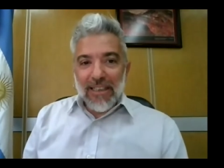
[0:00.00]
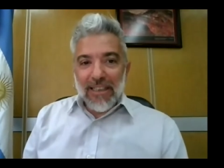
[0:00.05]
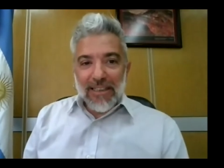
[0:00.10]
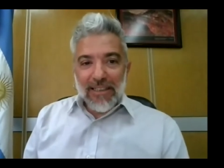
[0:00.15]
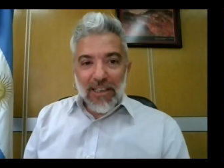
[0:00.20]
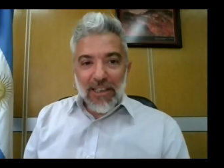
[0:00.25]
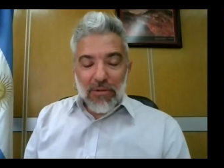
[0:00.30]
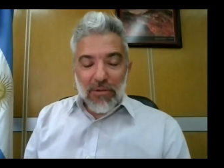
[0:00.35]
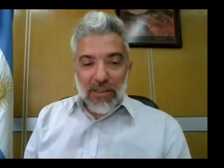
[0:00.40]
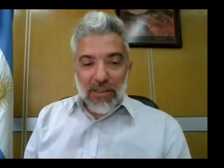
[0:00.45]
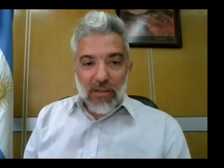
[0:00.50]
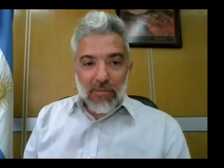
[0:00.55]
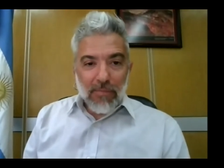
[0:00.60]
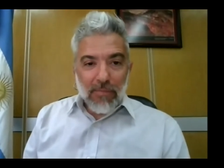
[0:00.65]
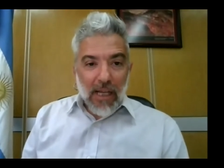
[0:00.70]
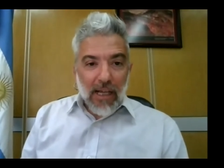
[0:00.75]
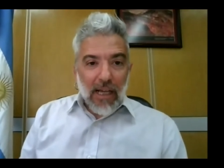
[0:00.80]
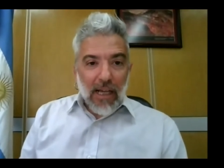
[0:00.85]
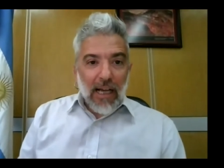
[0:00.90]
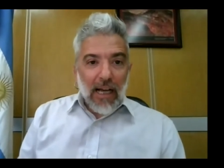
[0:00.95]
interesting question.
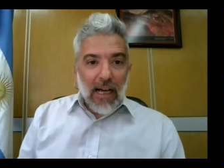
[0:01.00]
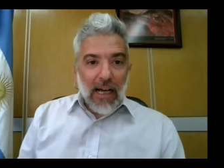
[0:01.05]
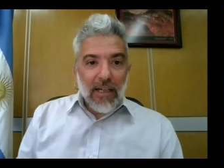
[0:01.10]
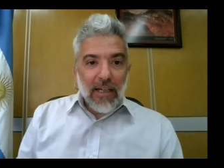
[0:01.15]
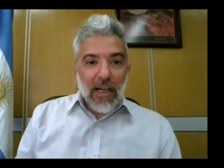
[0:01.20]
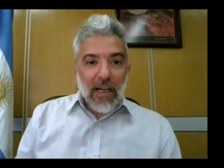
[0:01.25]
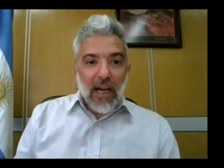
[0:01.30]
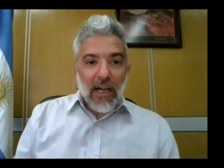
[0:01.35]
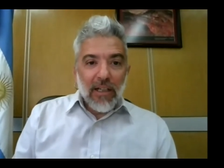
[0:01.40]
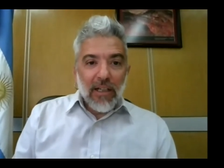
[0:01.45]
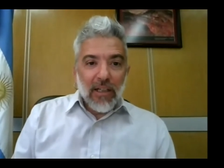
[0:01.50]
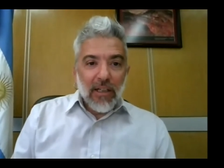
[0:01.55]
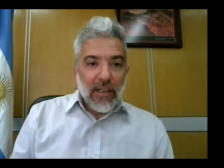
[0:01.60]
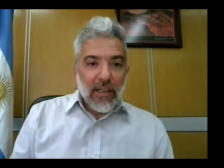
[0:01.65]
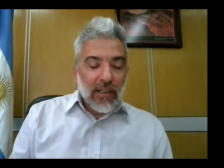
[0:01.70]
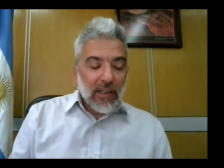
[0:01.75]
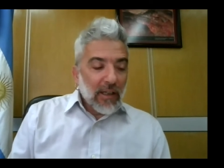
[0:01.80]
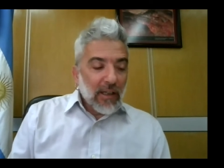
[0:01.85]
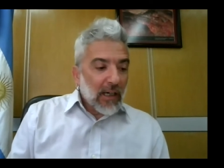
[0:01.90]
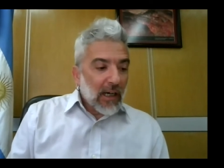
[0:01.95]
I, I,
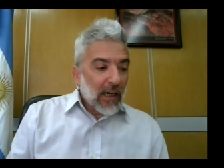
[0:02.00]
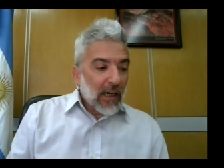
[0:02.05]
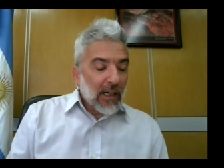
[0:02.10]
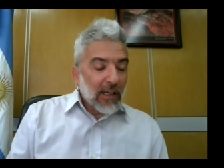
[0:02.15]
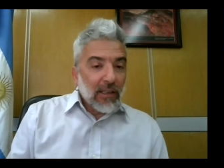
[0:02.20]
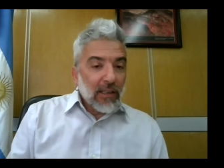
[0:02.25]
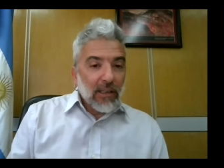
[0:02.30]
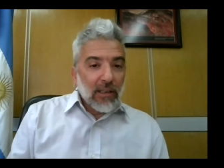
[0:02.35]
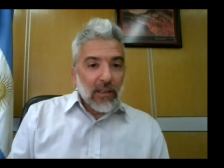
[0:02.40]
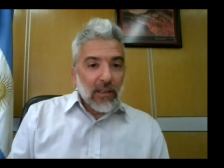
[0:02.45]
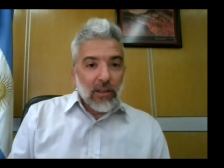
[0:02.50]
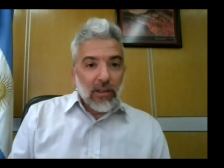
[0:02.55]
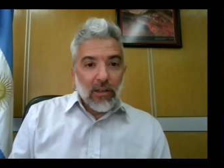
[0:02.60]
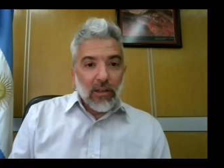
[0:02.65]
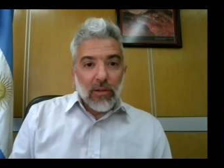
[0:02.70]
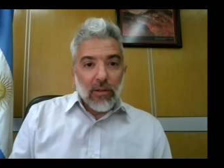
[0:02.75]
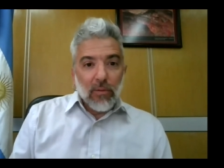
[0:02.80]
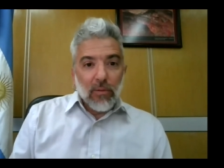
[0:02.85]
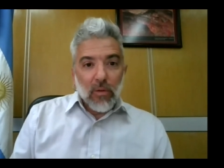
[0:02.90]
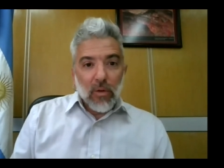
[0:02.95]
I
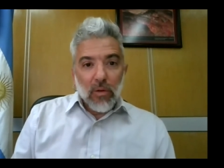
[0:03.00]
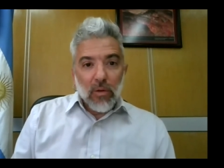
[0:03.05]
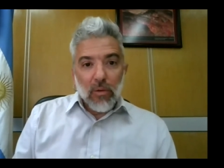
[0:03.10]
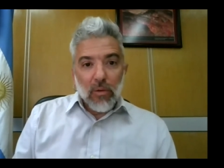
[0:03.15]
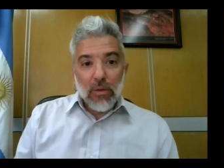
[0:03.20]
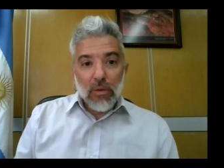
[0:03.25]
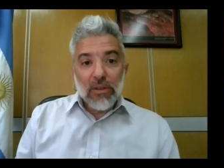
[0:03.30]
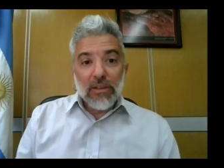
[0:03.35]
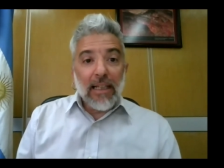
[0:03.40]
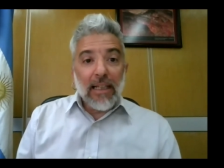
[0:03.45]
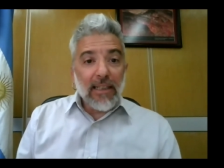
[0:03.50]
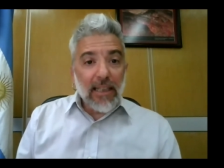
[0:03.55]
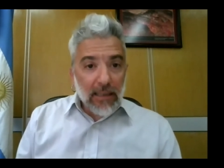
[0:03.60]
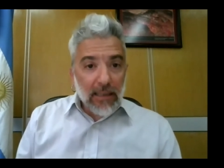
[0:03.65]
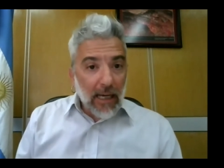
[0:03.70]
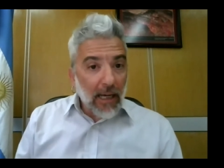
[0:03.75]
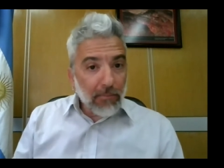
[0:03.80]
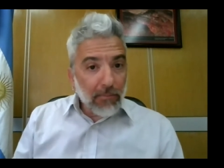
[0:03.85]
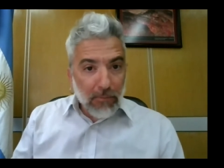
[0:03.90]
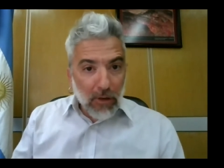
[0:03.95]
would say that
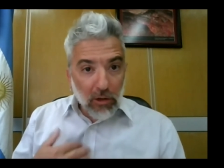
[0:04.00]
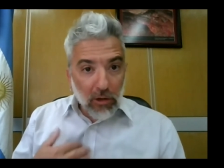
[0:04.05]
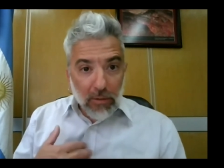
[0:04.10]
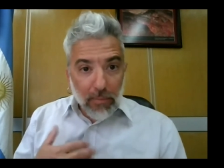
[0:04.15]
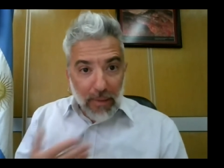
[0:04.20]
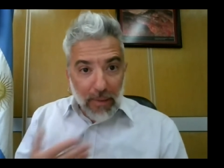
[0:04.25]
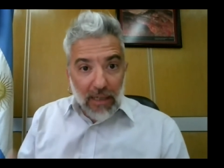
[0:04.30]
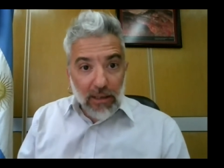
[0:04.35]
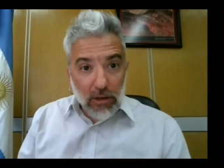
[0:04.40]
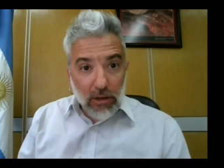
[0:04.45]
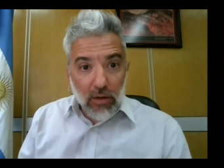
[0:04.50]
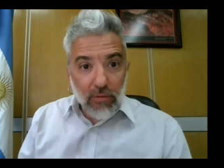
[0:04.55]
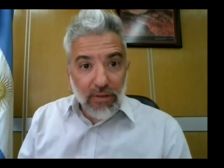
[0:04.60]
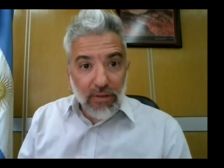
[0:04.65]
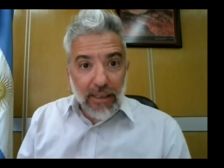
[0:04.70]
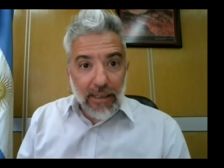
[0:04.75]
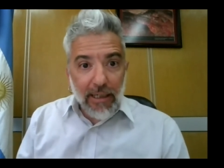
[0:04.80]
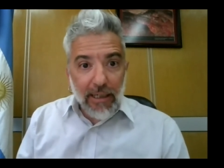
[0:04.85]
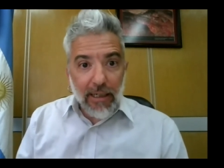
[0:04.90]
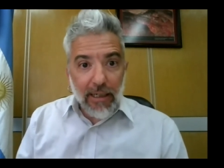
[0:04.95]
I'm not part of
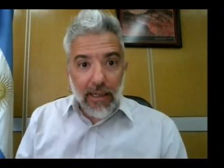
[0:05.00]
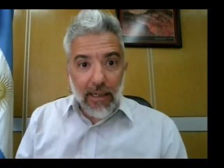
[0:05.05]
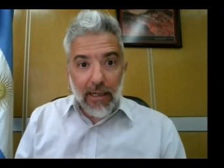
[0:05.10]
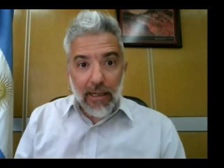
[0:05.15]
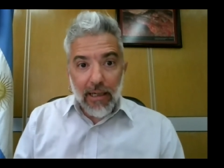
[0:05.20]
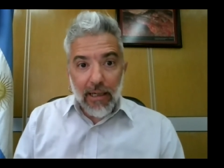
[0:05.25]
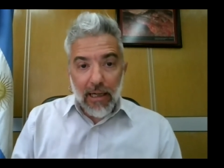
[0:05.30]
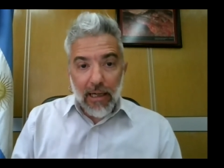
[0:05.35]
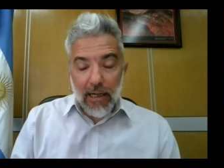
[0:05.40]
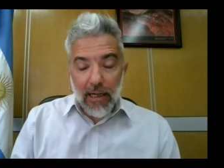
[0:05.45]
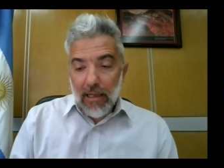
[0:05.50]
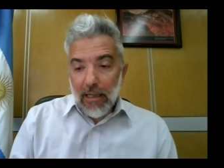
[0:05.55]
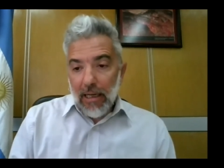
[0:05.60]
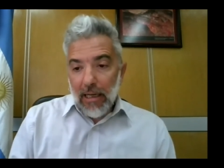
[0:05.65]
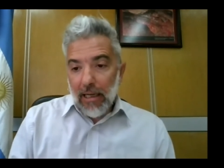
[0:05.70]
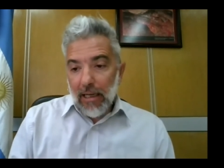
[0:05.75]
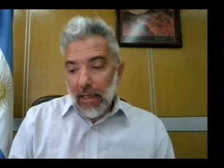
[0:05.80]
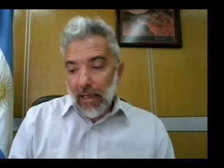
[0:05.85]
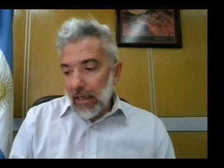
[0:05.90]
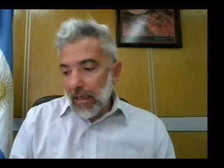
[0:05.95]
the
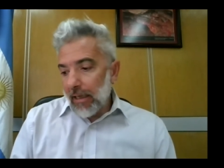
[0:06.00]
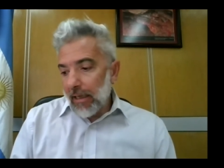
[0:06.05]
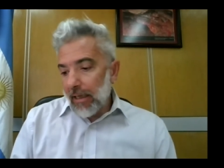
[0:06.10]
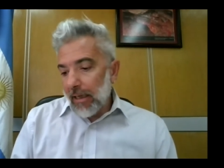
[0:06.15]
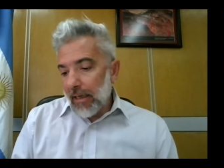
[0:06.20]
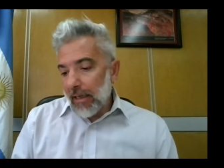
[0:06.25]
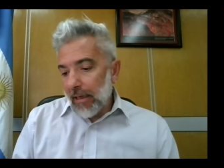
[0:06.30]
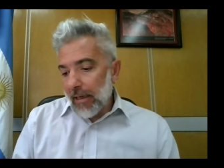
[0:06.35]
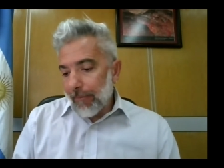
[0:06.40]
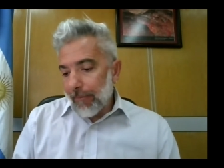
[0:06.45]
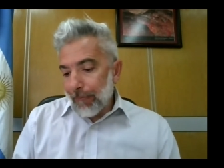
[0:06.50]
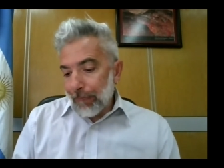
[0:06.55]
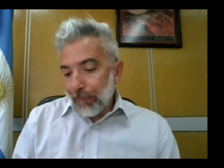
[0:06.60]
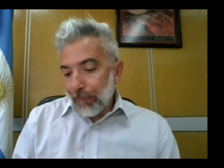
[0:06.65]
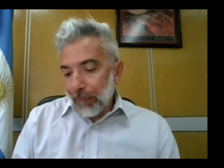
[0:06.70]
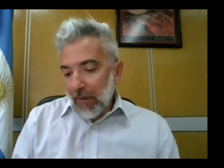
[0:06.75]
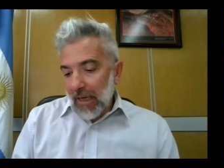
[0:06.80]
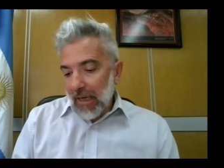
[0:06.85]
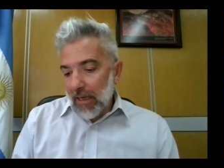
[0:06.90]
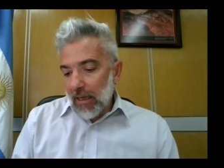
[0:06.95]
uh,
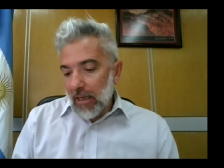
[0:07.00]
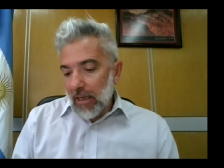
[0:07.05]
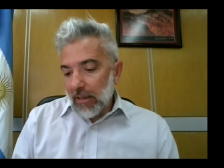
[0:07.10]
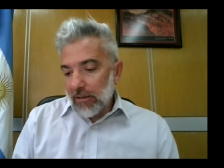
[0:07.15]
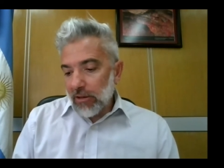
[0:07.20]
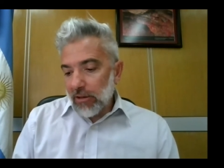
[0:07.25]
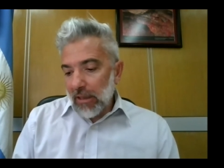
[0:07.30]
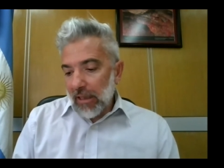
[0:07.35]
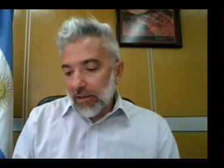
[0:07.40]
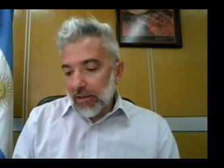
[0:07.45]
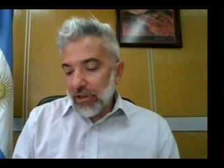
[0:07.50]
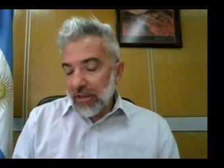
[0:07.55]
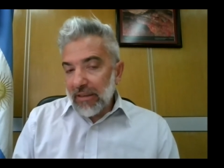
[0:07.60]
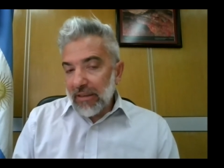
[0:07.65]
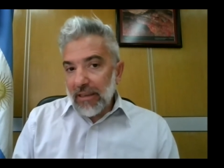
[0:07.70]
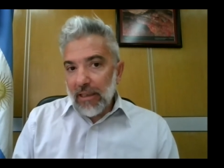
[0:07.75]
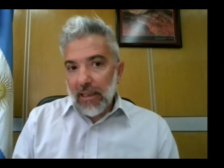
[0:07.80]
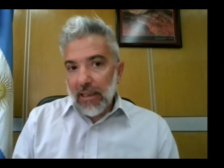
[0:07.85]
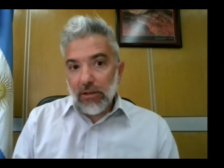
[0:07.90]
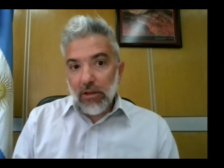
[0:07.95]
uh,
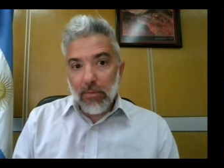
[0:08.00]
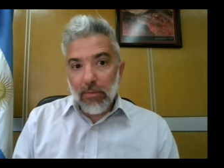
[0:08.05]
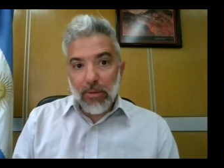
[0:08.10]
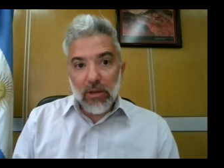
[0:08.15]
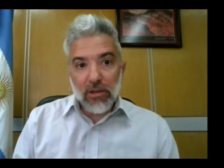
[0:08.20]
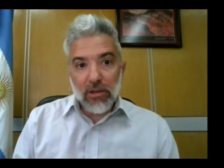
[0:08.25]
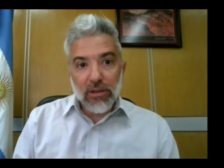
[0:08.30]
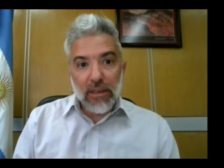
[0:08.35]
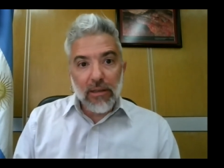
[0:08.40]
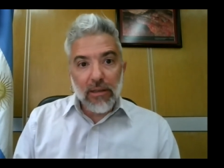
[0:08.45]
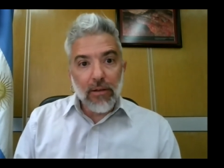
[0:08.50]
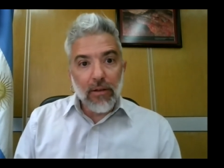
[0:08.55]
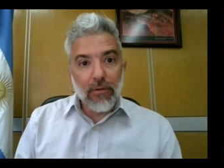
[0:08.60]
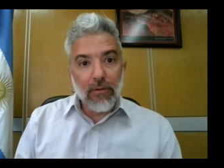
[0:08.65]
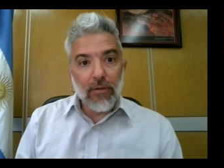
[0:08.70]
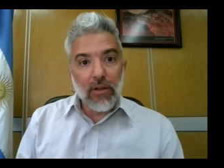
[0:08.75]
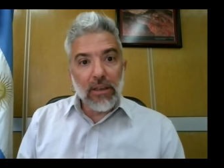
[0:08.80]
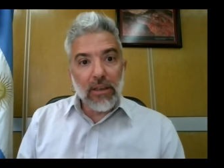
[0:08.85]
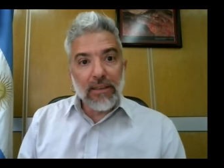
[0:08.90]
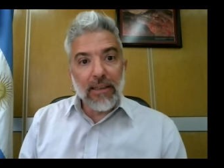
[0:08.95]
Argentine anthropologic
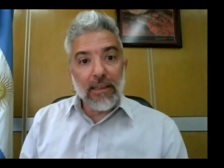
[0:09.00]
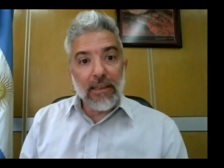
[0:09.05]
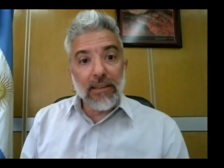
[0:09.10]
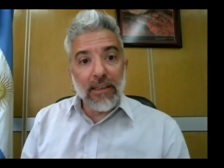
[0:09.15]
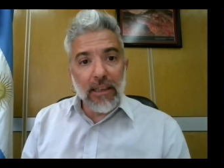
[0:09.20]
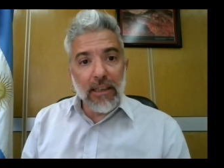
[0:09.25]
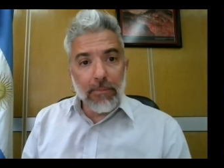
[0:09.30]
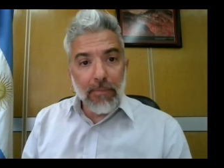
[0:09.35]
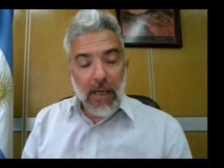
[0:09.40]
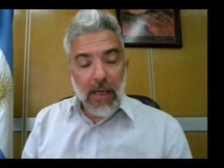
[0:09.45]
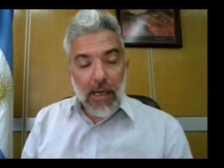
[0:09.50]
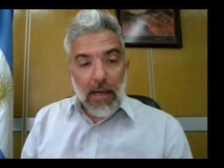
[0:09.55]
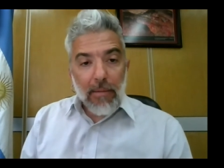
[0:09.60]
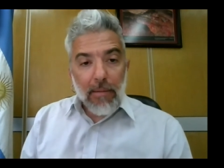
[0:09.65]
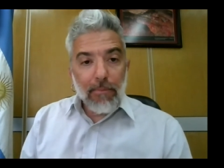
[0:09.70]
forensic team,